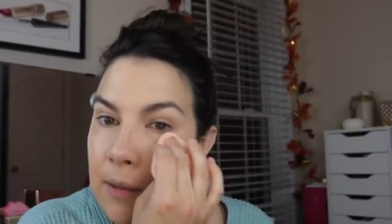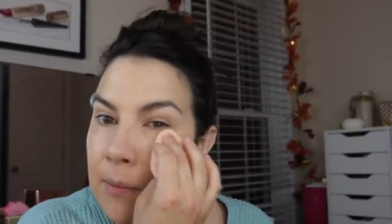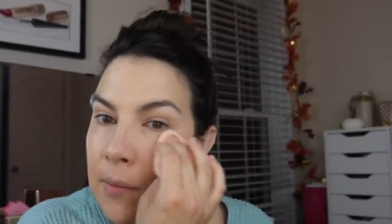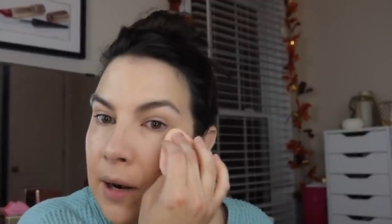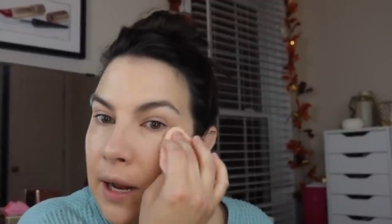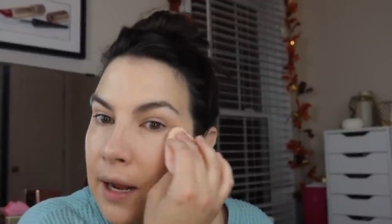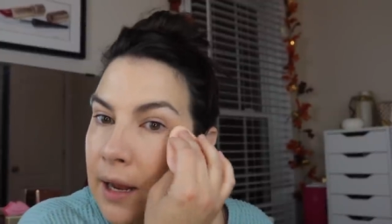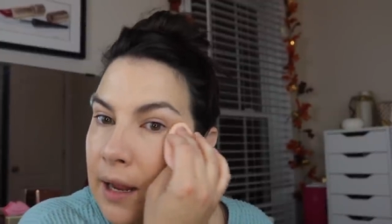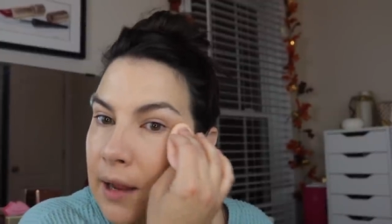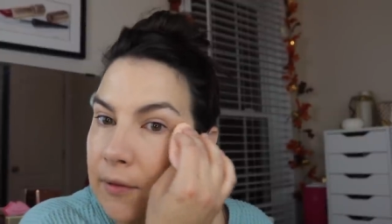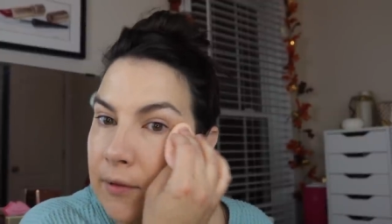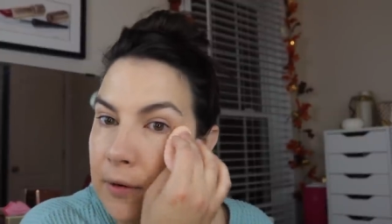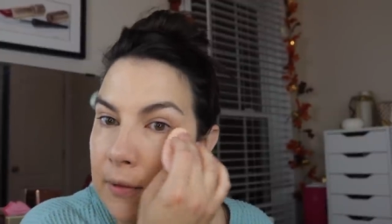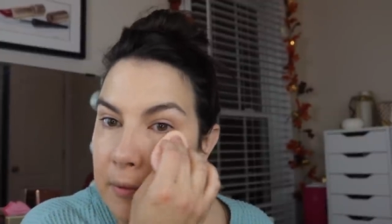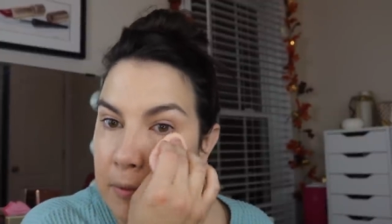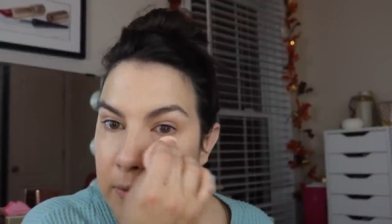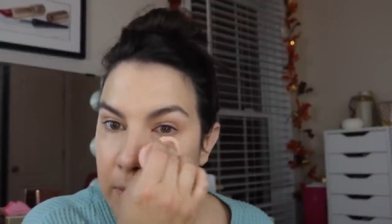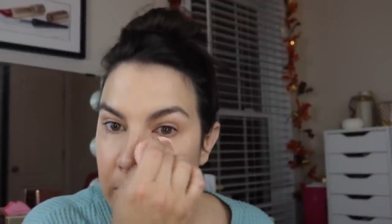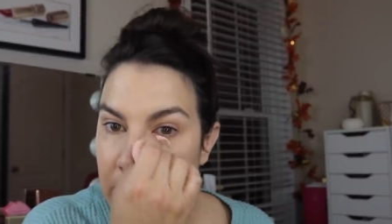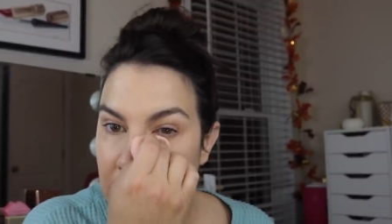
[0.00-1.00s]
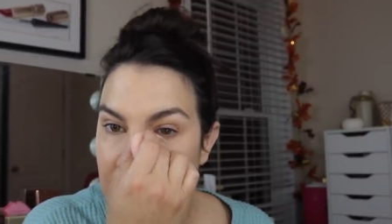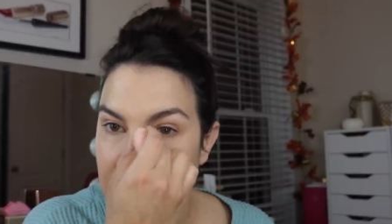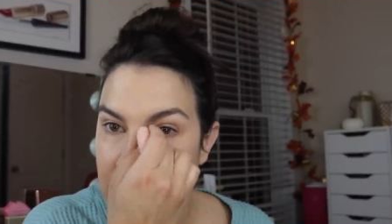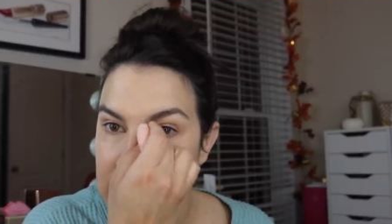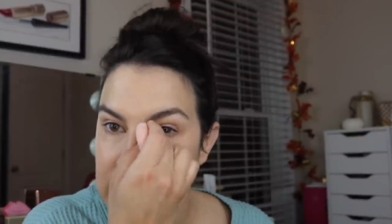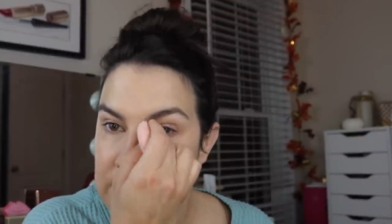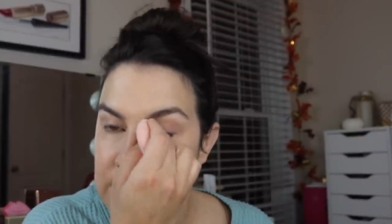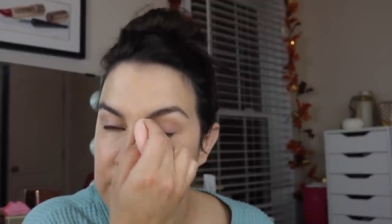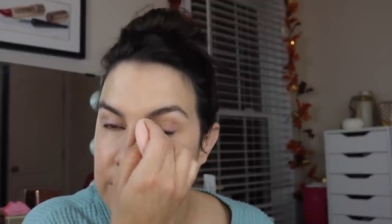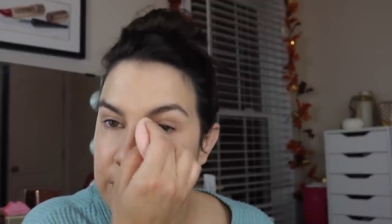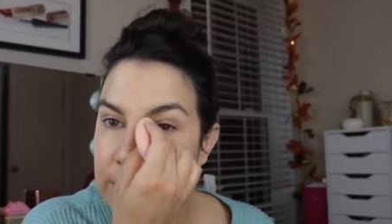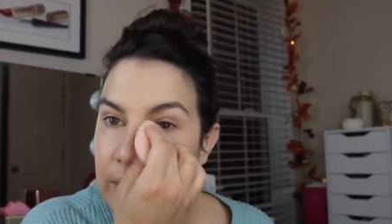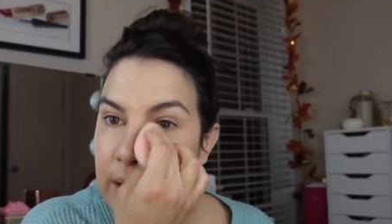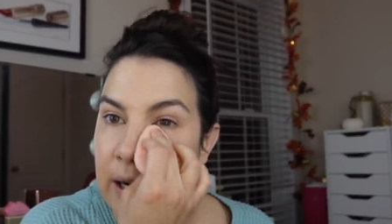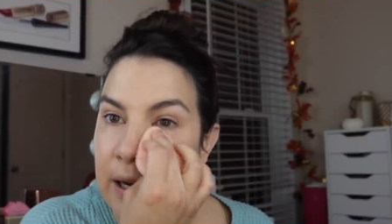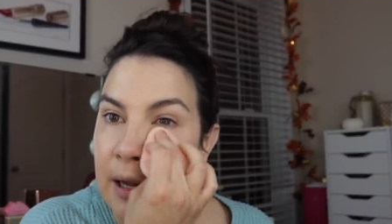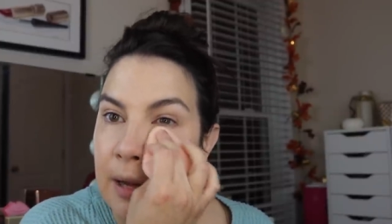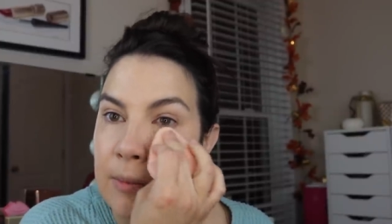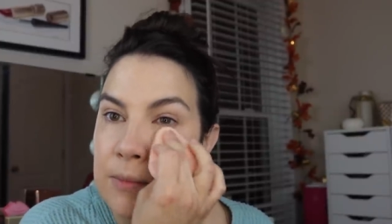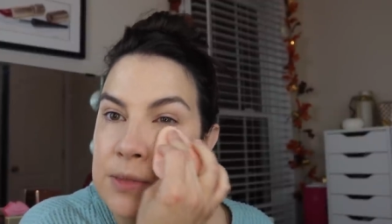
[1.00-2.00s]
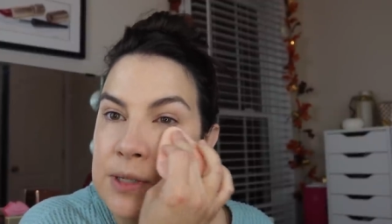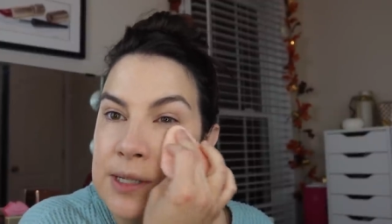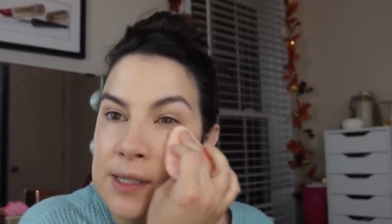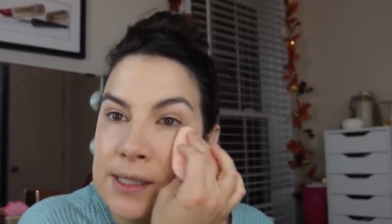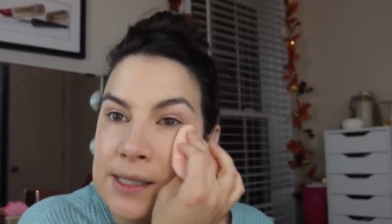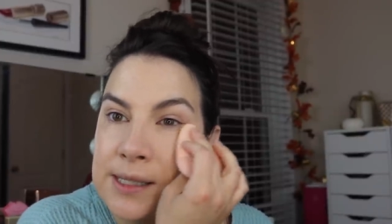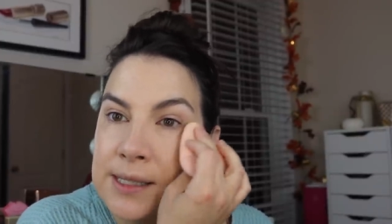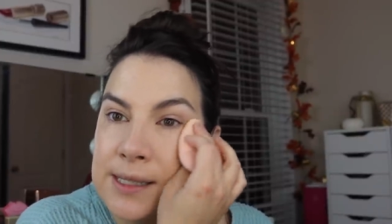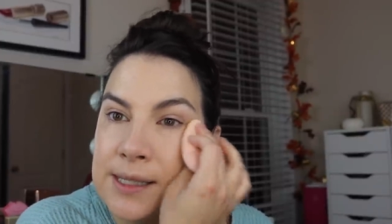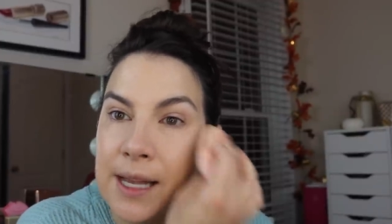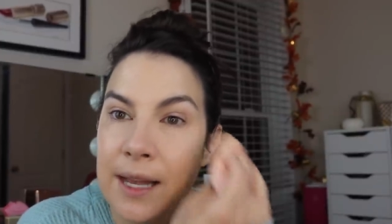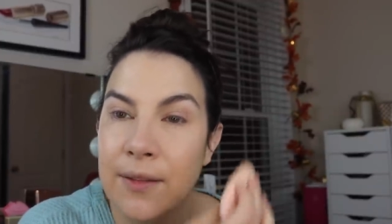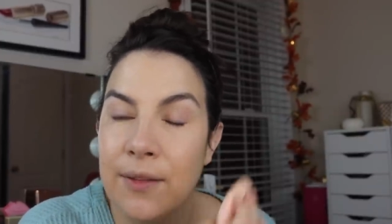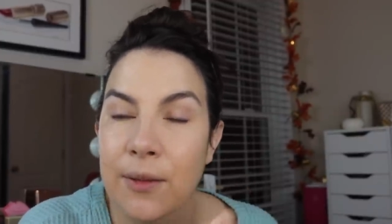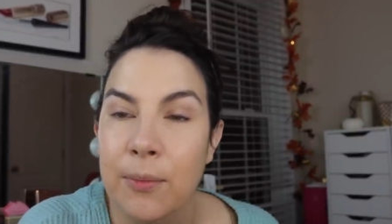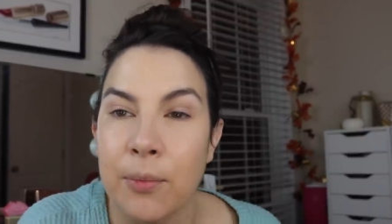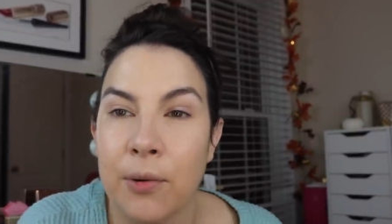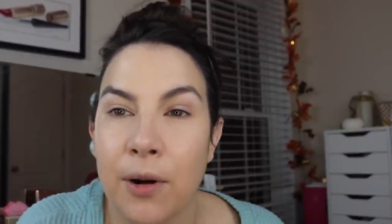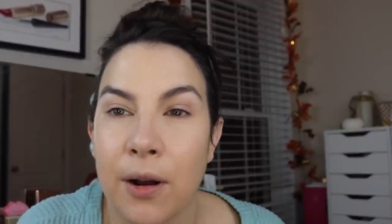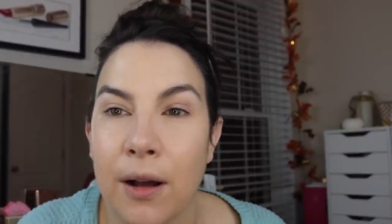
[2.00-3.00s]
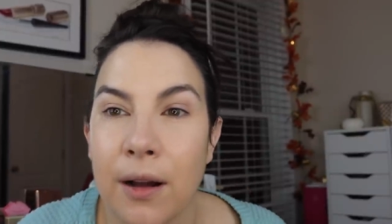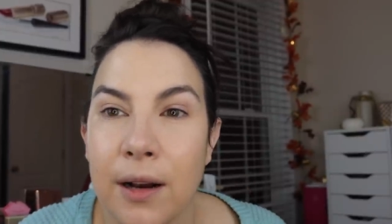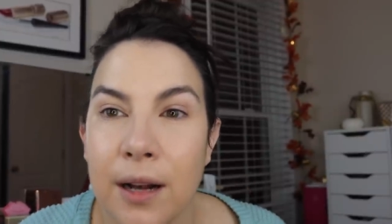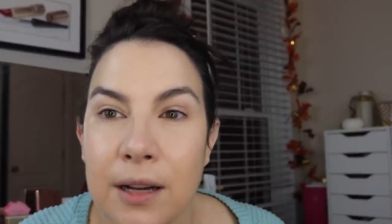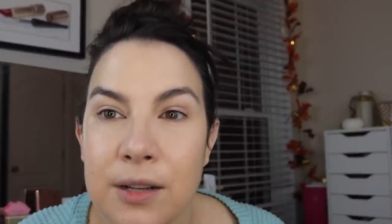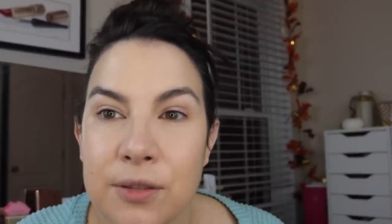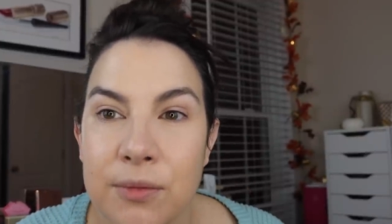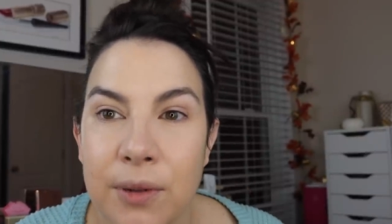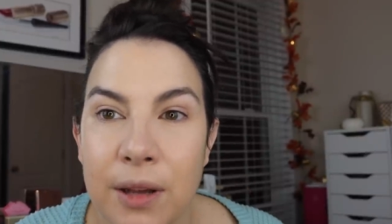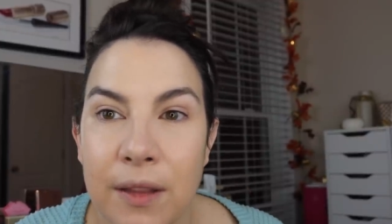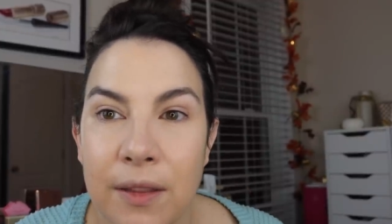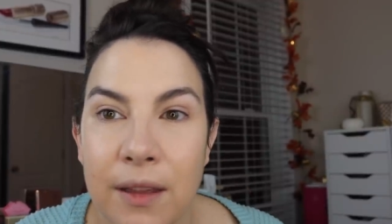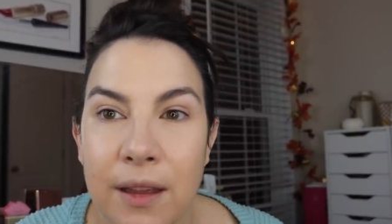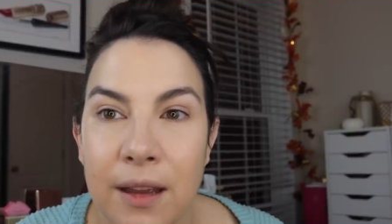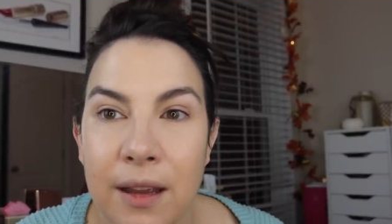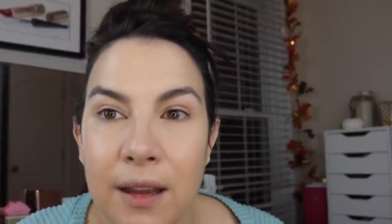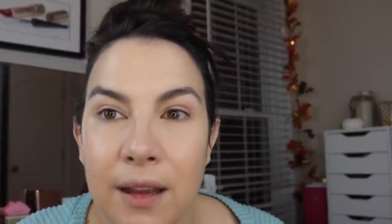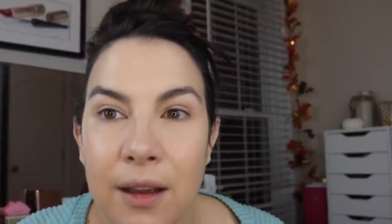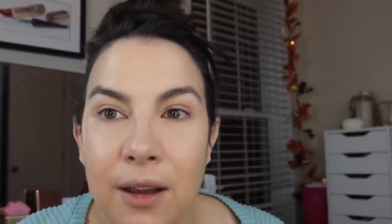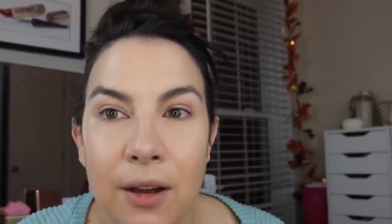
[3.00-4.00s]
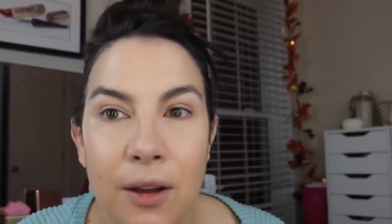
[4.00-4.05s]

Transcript: But I haven't really straight up just set the product with it.